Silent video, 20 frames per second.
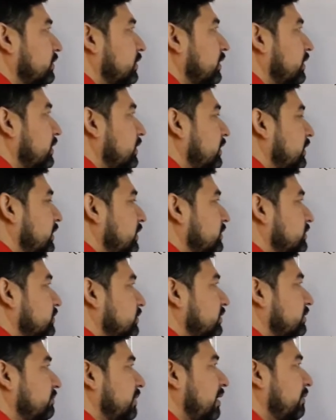Okay,
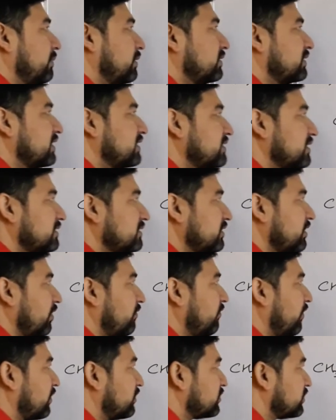so remember this is your
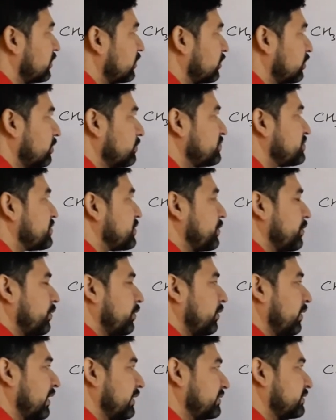functional group
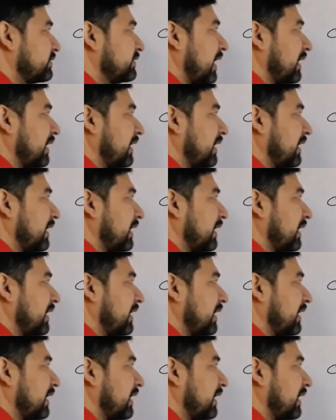COH.